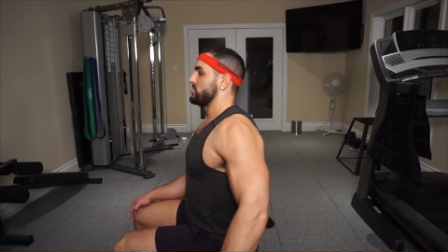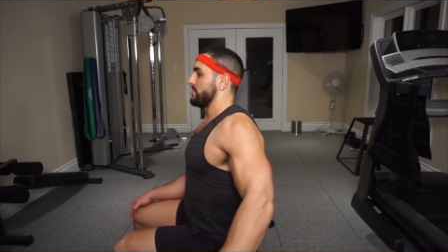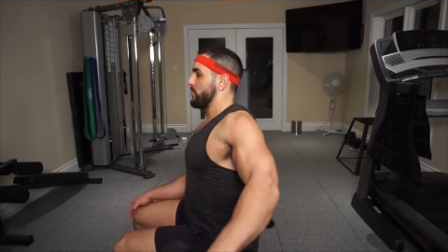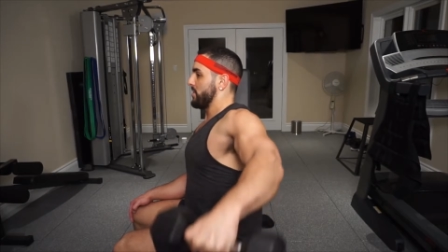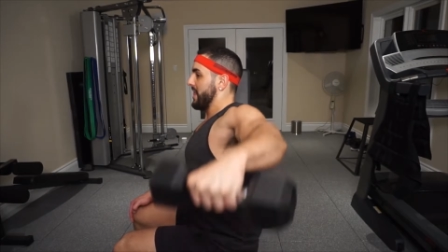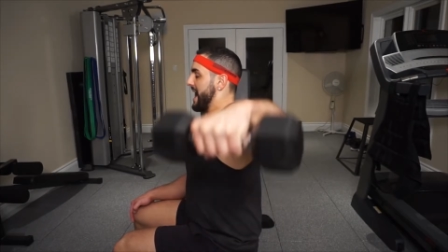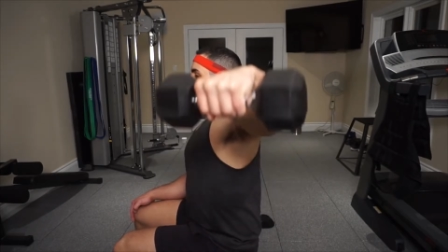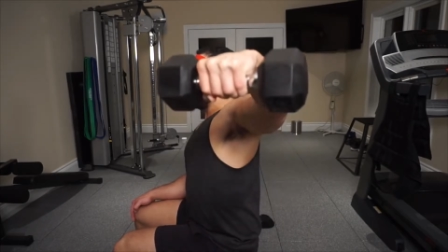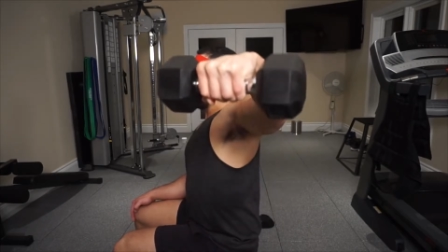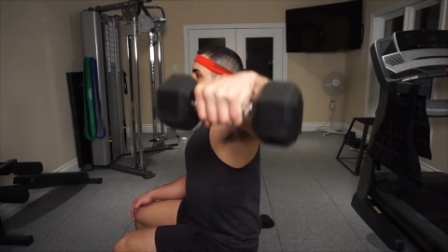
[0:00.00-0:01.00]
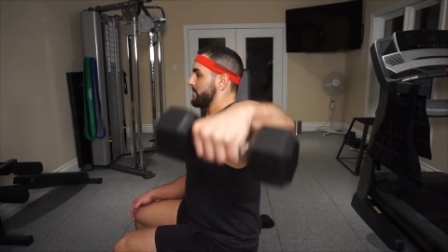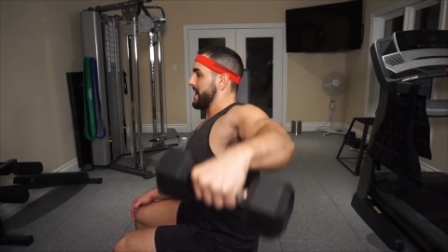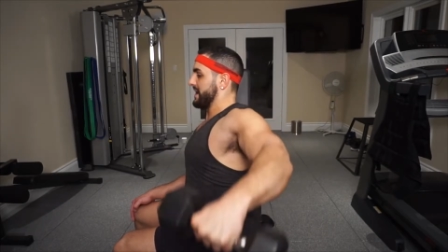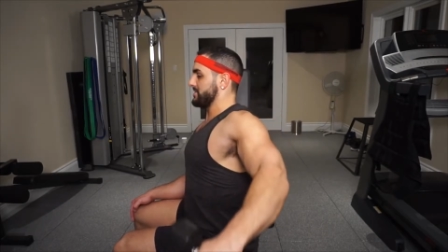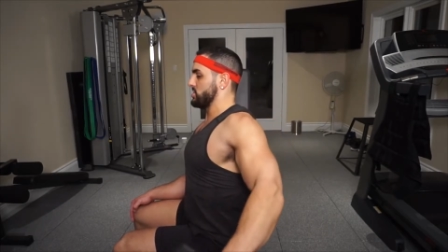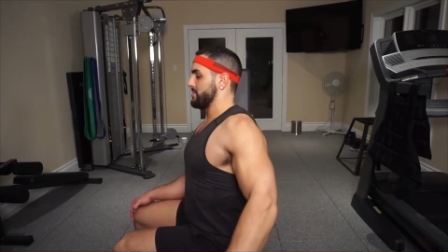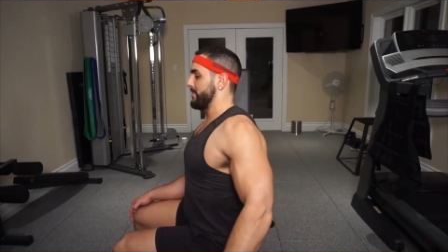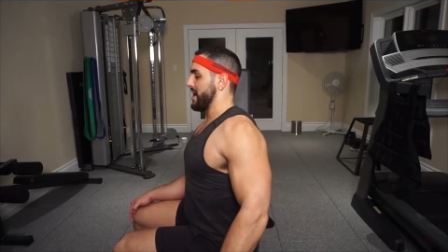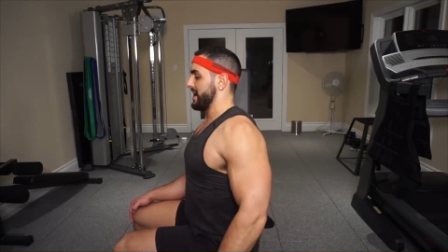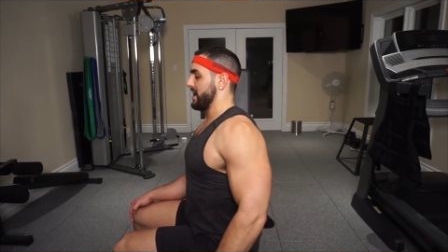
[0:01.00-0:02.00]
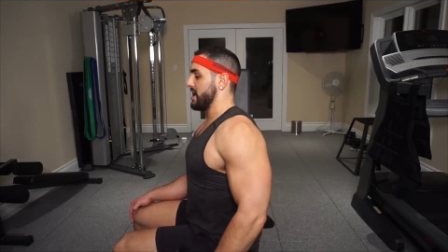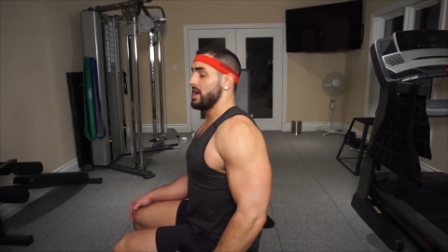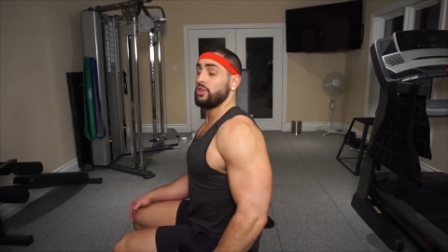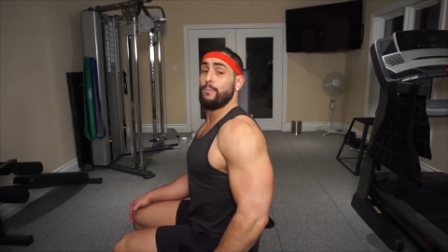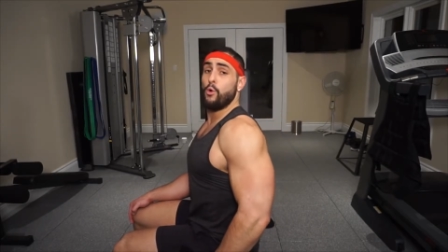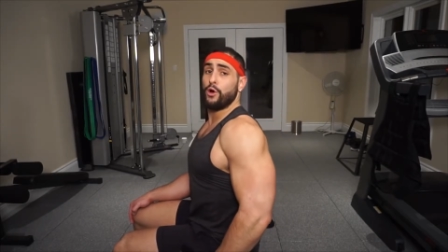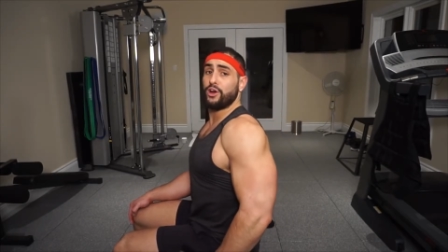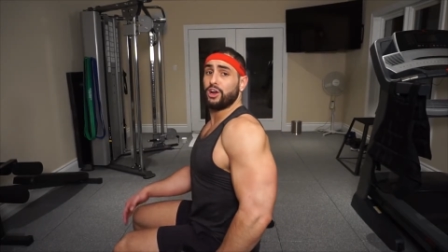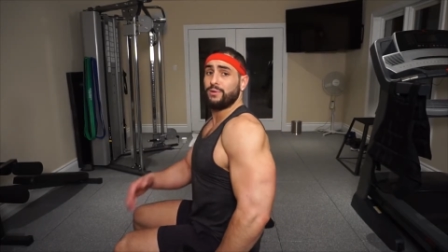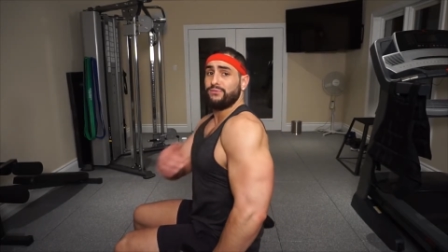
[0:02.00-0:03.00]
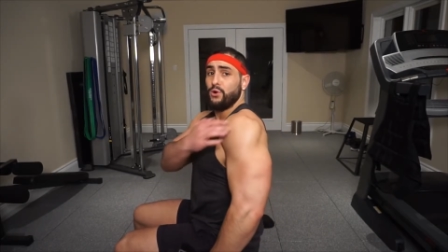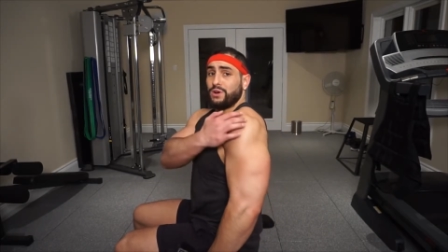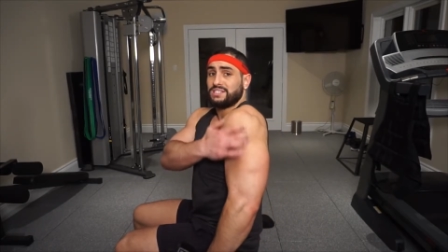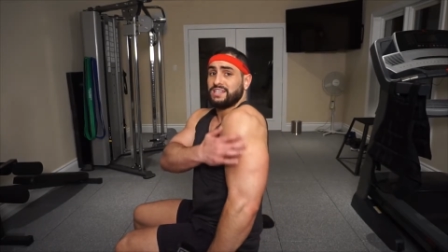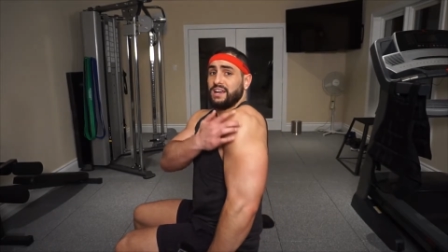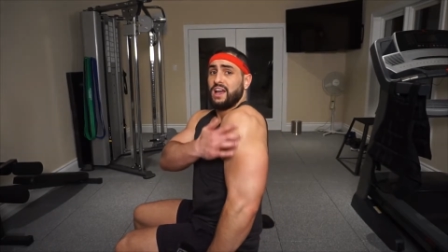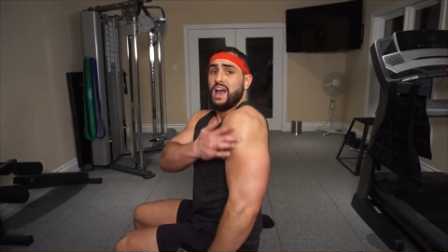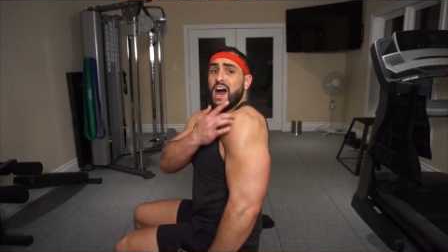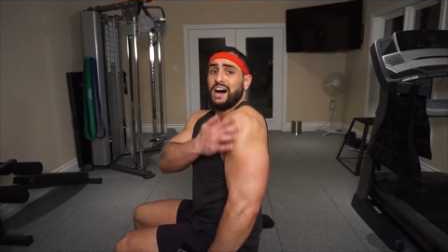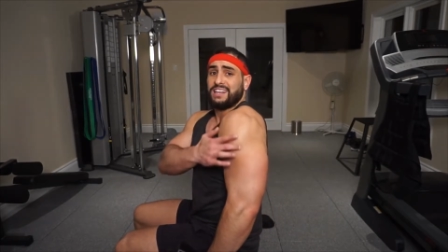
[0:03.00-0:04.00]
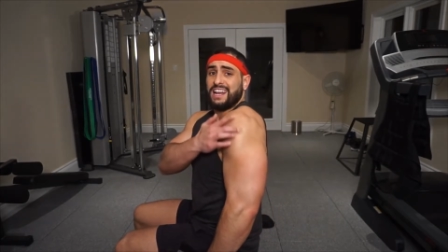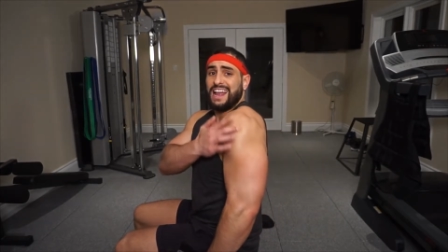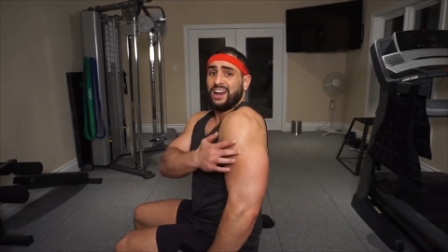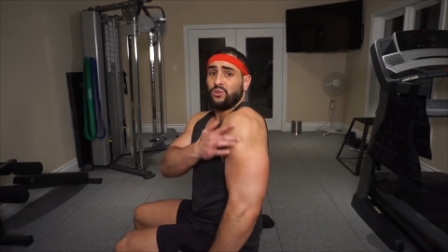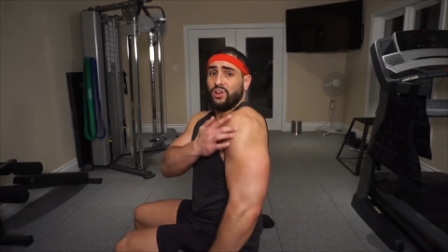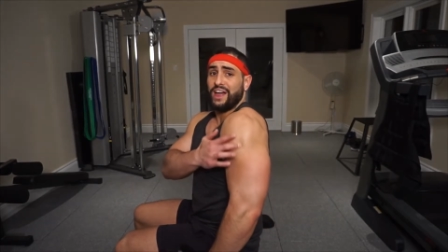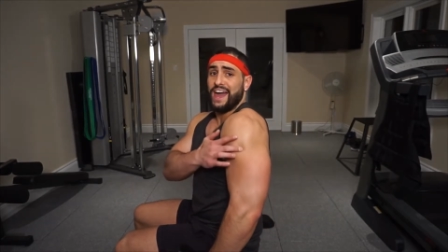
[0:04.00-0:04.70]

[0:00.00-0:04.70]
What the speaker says: So the more lateral you can make it to your body, the more you're going to be focusing on that lateral